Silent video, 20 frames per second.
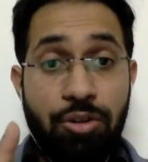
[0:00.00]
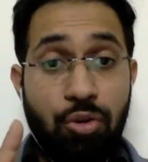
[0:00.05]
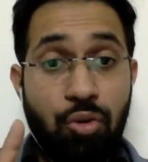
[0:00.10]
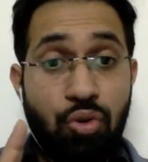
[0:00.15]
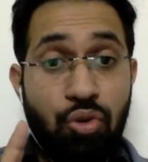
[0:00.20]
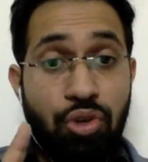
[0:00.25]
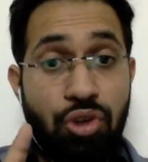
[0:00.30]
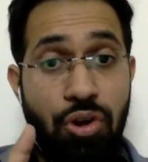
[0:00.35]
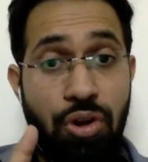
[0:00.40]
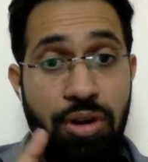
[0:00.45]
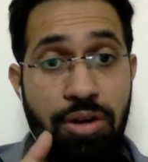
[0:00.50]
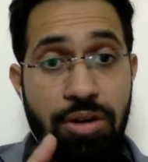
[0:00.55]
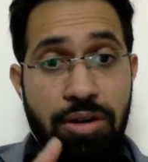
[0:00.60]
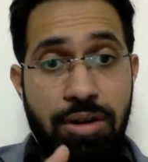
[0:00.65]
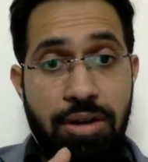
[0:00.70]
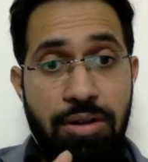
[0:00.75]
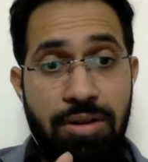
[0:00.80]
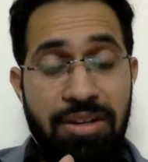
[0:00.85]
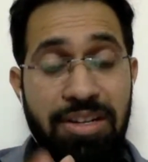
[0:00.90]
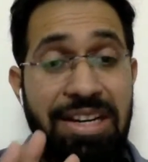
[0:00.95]
Do
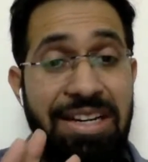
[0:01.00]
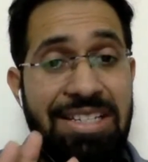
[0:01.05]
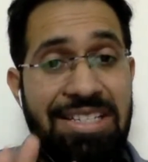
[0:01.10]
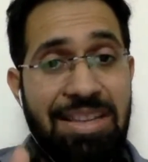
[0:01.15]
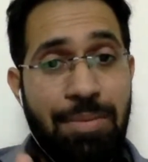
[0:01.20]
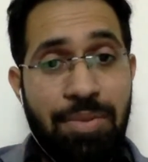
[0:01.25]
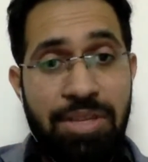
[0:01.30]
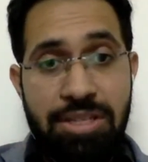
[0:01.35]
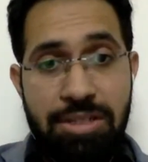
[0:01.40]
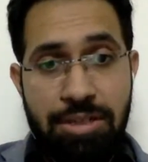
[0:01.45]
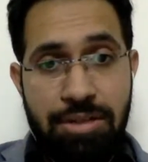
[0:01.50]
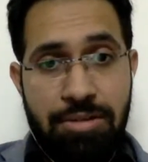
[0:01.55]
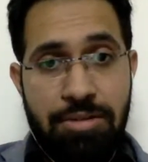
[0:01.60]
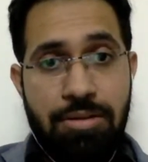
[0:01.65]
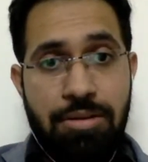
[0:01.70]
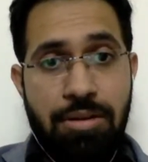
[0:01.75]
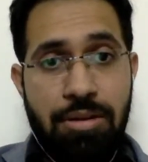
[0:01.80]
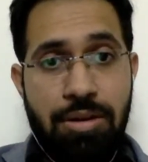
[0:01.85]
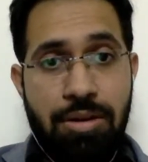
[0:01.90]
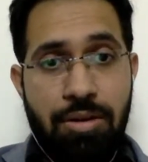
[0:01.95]
your read
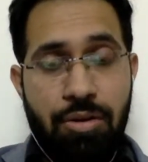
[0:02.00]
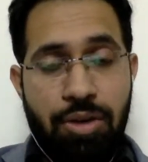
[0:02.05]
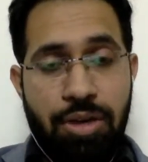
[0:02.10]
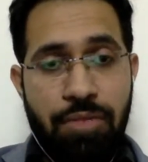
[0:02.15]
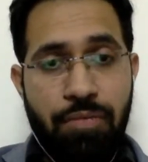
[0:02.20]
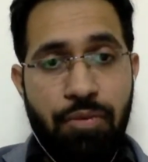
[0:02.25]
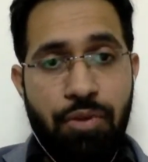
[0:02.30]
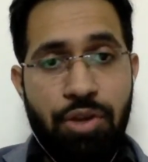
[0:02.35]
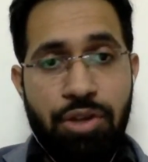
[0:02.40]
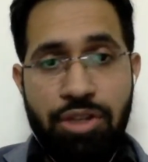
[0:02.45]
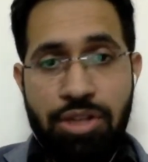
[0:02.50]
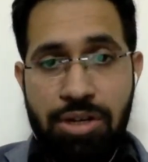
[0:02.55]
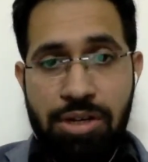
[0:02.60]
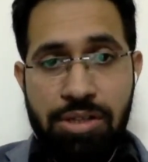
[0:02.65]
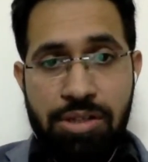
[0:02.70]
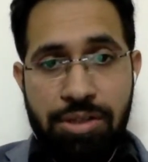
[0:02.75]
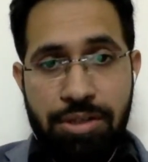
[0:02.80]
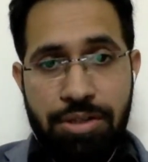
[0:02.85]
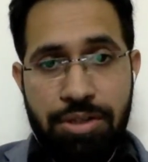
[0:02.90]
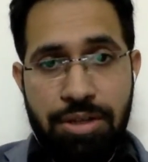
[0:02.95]
Sebastian, okay, for your
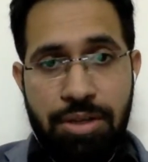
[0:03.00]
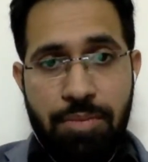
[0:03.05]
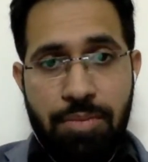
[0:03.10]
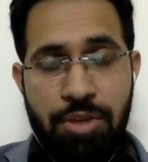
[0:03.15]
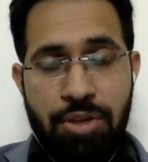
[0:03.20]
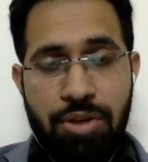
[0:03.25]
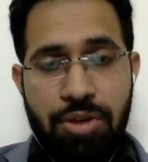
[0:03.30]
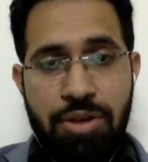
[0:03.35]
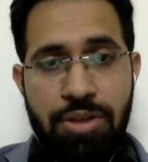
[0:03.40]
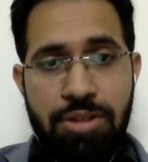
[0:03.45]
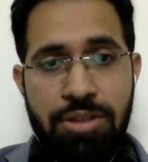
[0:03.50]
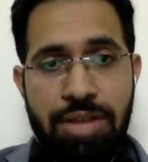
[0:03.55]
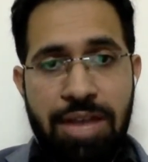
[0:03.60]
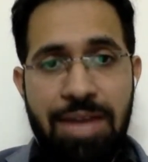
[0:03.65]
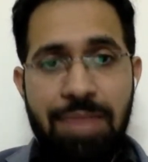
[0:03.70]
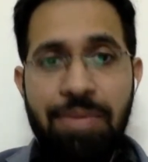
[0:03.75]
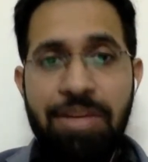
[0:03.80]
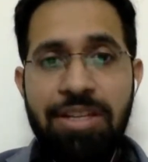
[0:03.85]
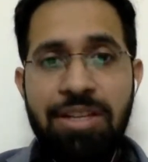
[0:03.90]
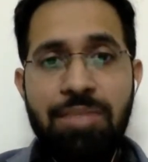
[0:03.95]
general surgery, because
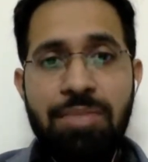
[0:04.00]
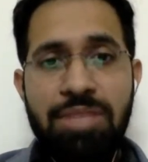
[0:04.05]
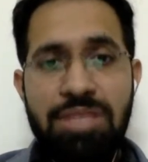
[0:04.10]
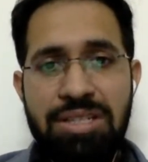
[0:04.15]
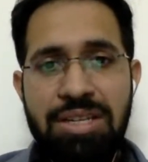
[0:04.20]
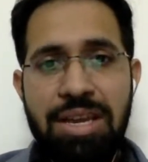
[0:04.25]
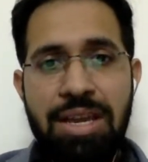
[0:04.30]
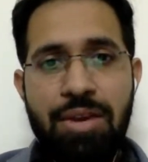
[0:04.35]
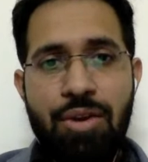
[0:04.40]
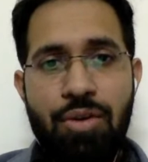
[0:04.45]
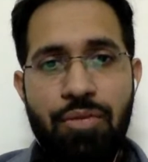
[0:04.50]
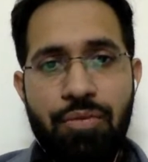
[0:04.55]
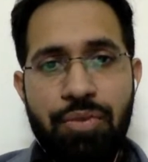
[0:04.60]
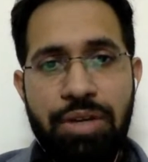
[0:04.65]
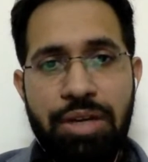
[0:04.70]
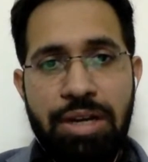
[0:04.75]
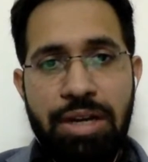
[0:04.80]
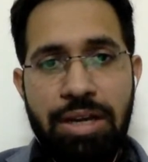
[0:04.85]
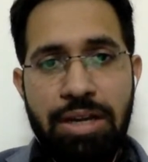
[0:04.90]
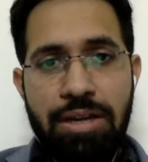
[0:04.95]
I made the mistake of
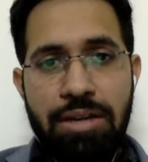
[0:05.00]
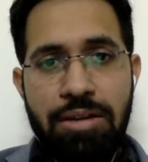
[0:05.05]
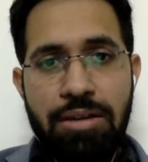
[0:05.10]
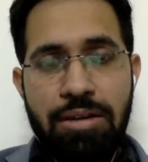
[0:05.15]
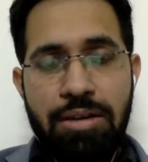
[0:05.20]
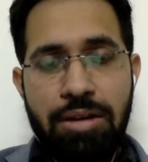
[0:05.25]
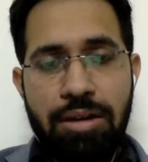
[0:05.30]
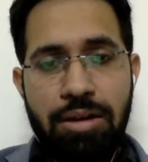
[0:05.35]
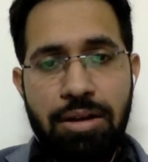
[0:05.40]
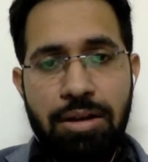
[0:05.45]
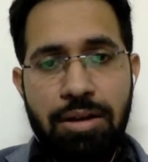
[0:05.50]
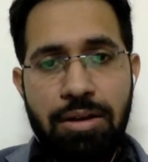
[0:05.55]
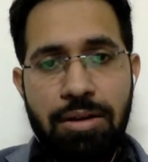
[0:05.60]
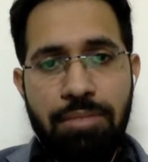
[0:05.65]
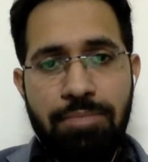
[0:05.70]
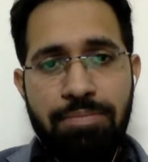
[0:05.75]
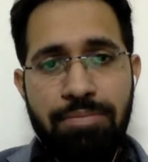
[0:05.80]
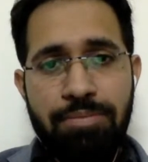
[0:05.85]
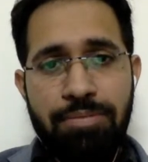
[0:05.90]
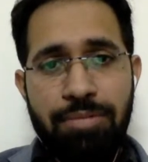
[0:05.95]
reading
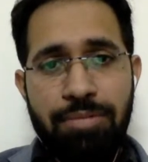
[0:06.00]
a